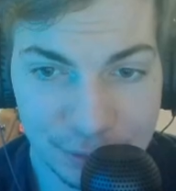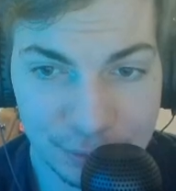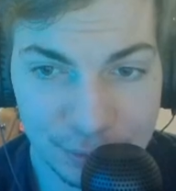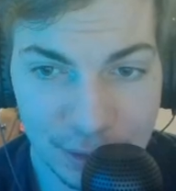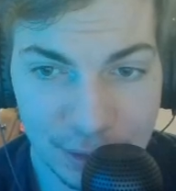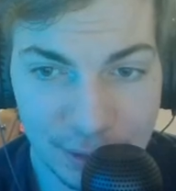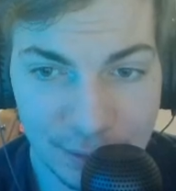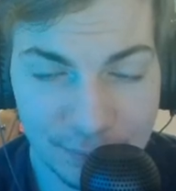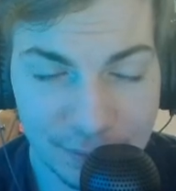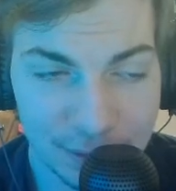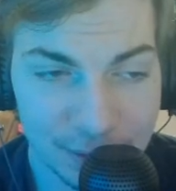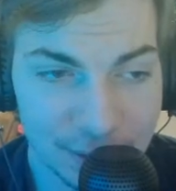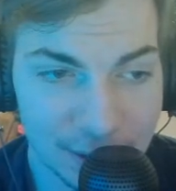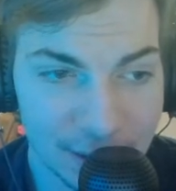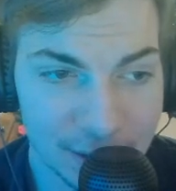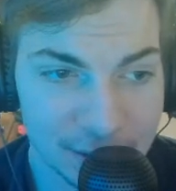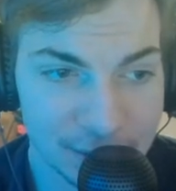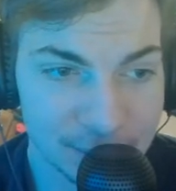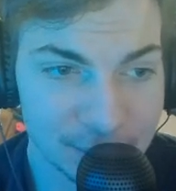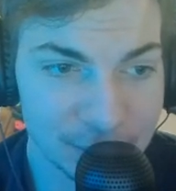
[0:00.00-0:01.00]
run after the
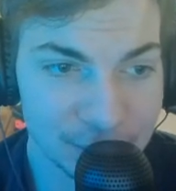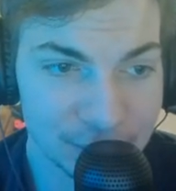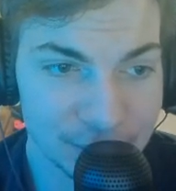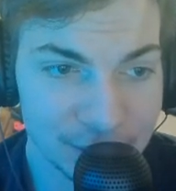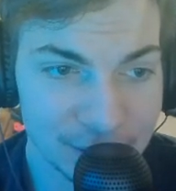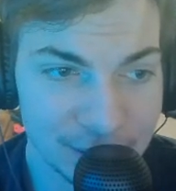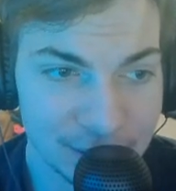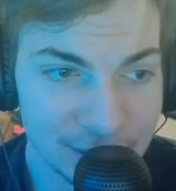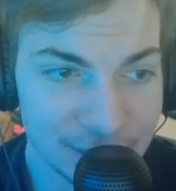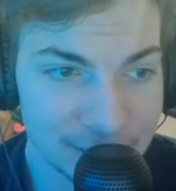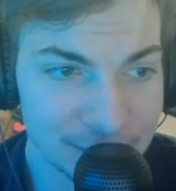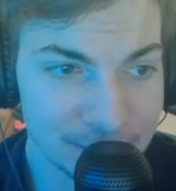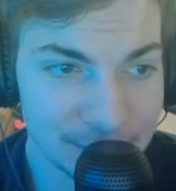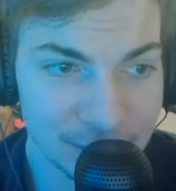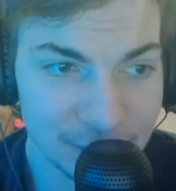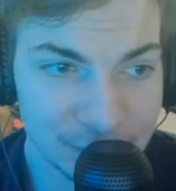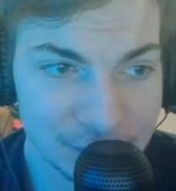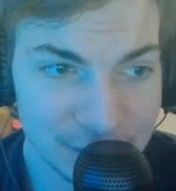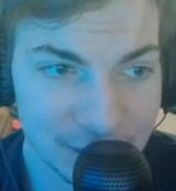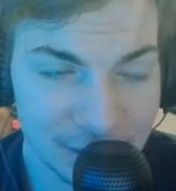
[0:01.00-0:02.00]
catch ability. He
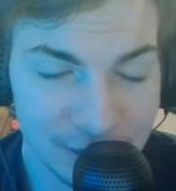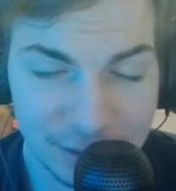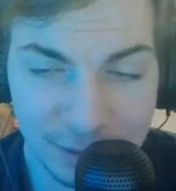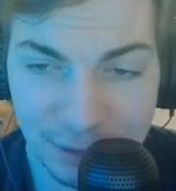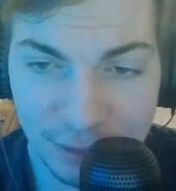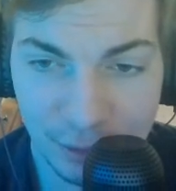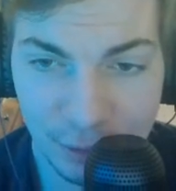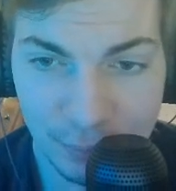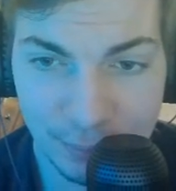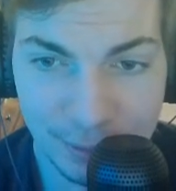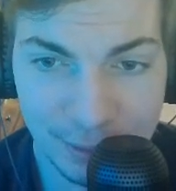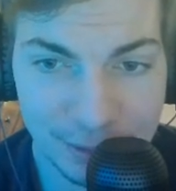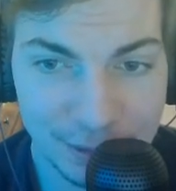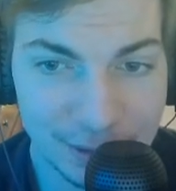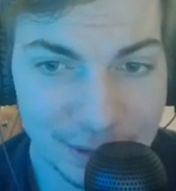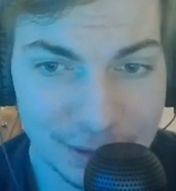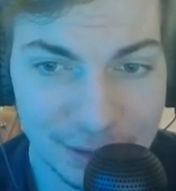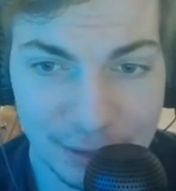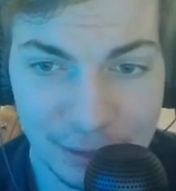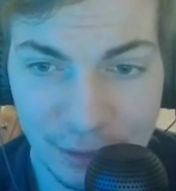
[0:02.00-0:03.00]
knows how to get open.
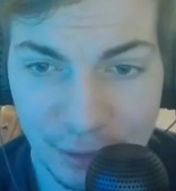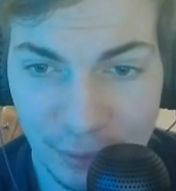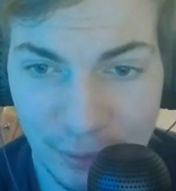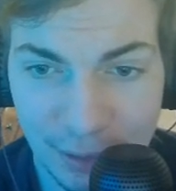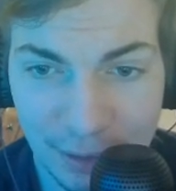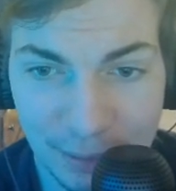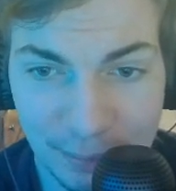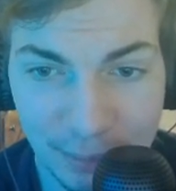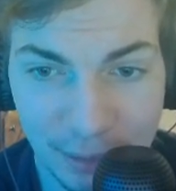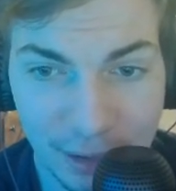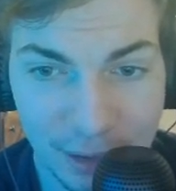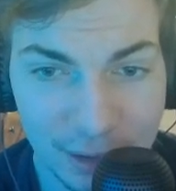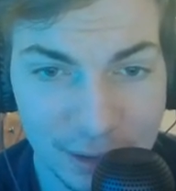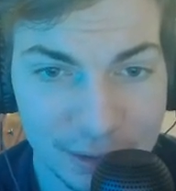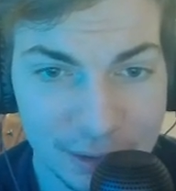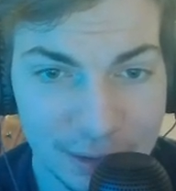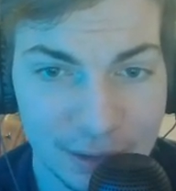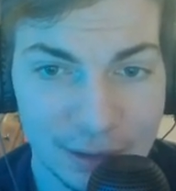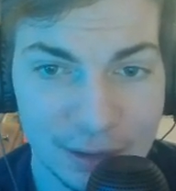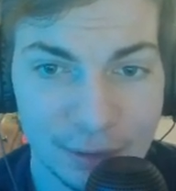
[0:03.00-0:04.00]
He can know how to
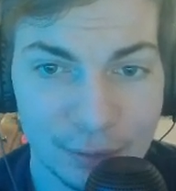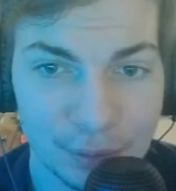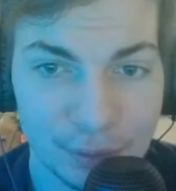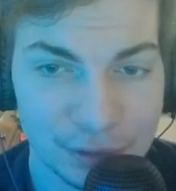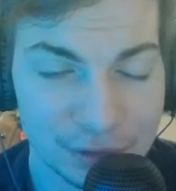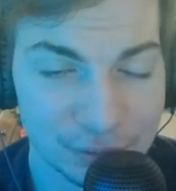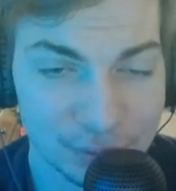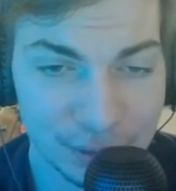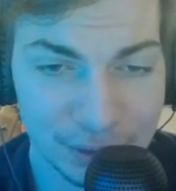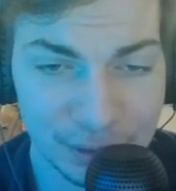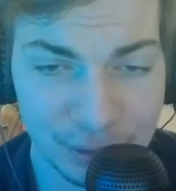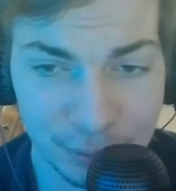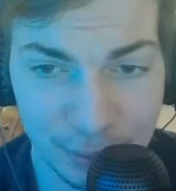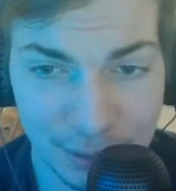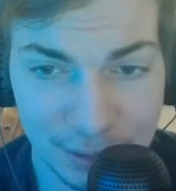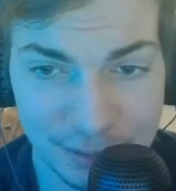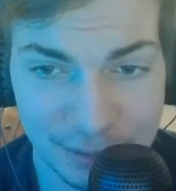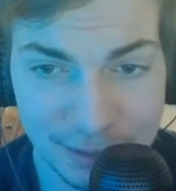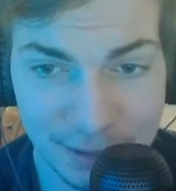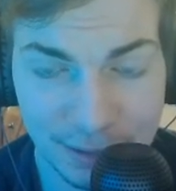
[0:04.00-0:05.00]
block, which is what you
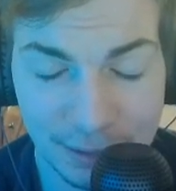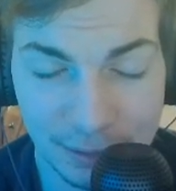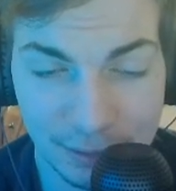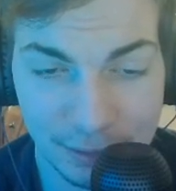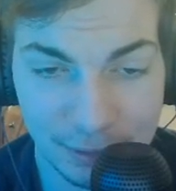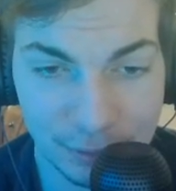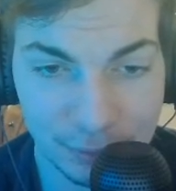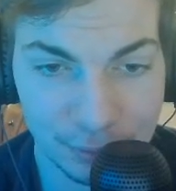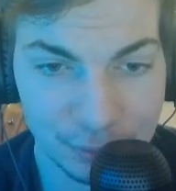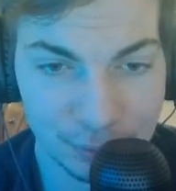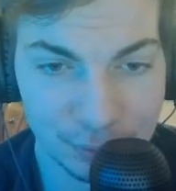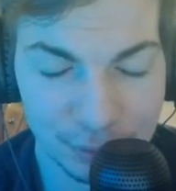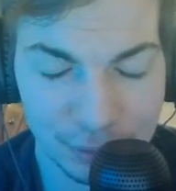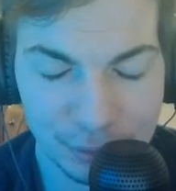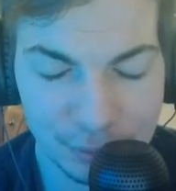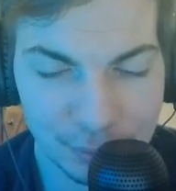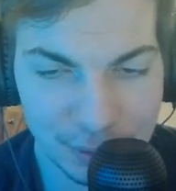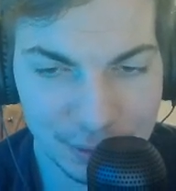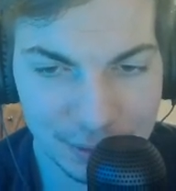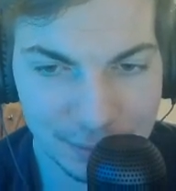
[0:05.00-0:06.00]
want a tight end to do. You really
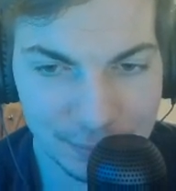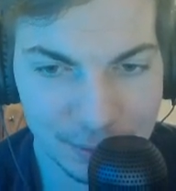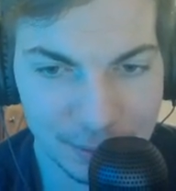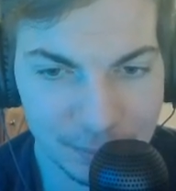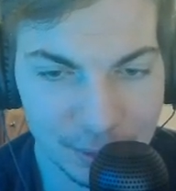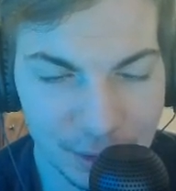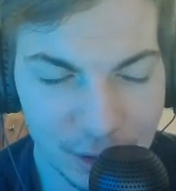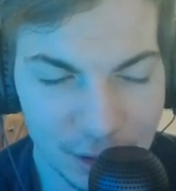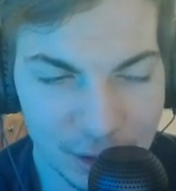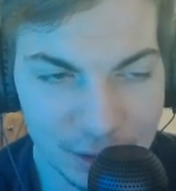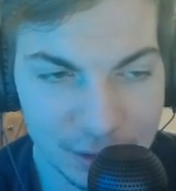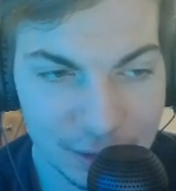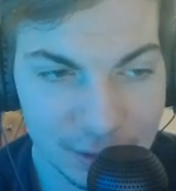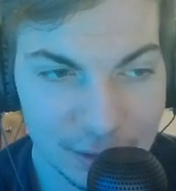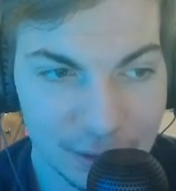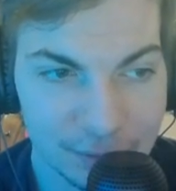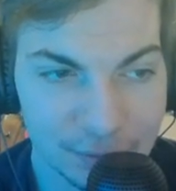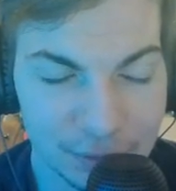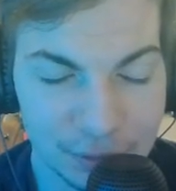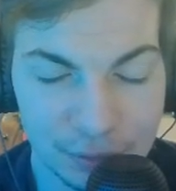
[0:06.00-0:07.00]
want them to block
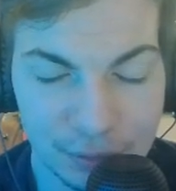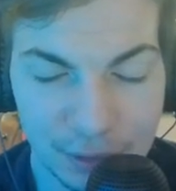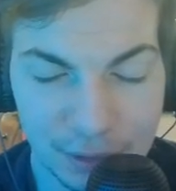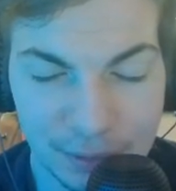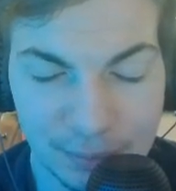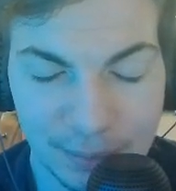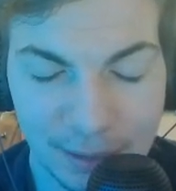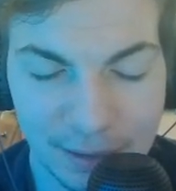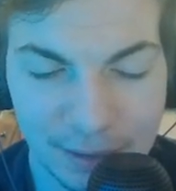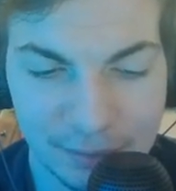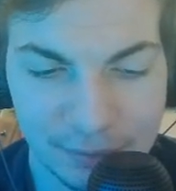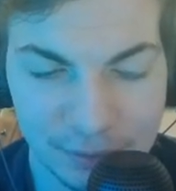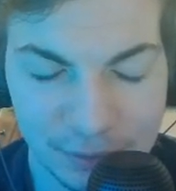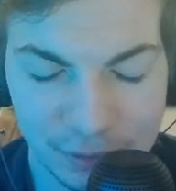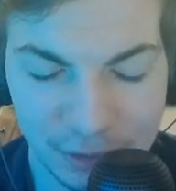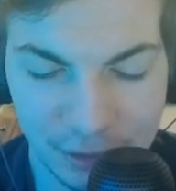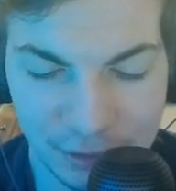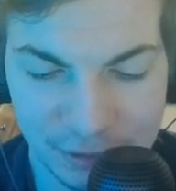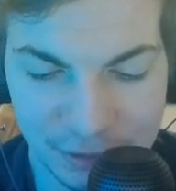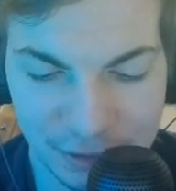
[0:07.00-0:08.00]
for your running back, for
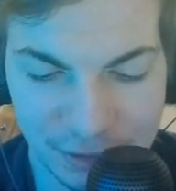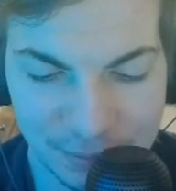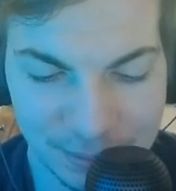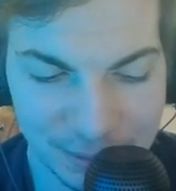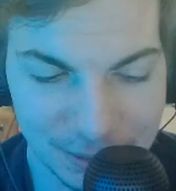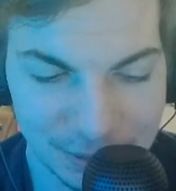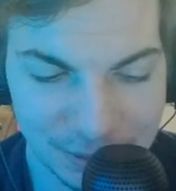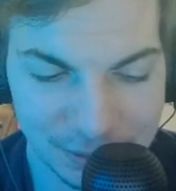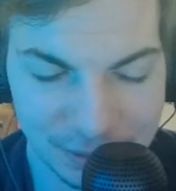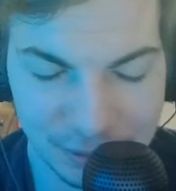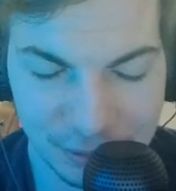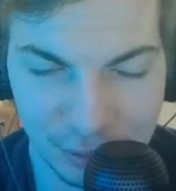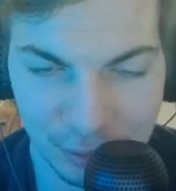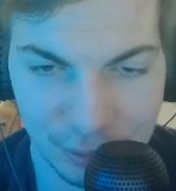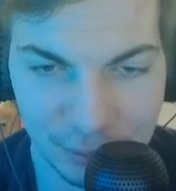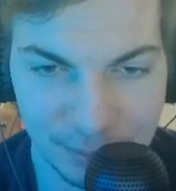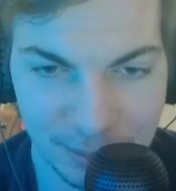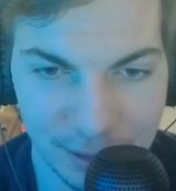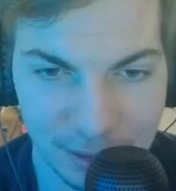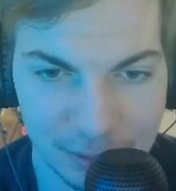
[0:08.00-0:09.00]
Tajay Spears and
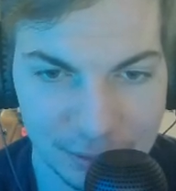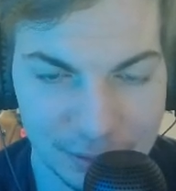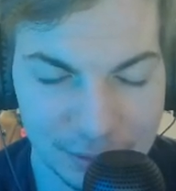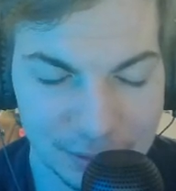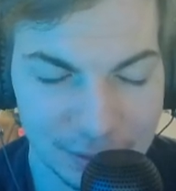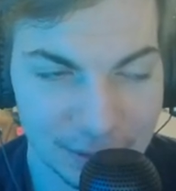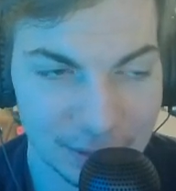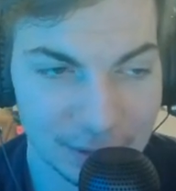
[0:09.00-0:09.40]
Tony Pollard.